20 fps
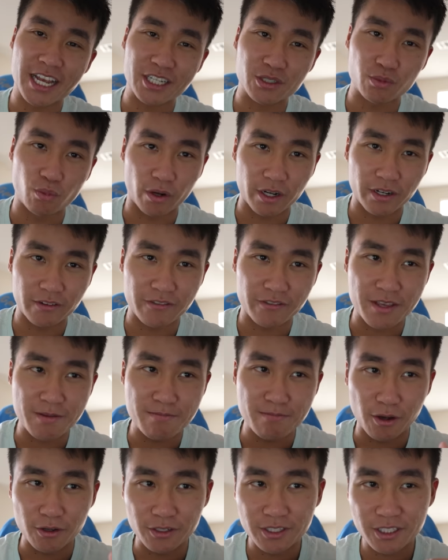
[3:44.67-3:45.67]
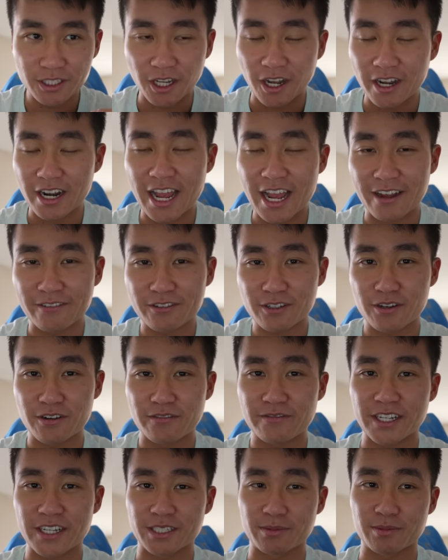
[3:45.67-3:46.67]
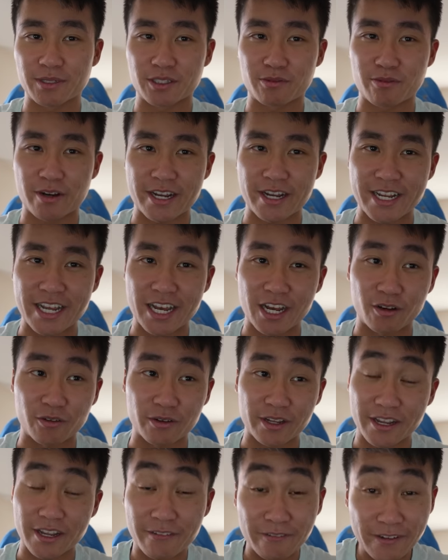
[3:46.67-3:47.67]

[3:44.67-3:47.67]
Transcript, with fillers: as one of the most sought after investments right now. In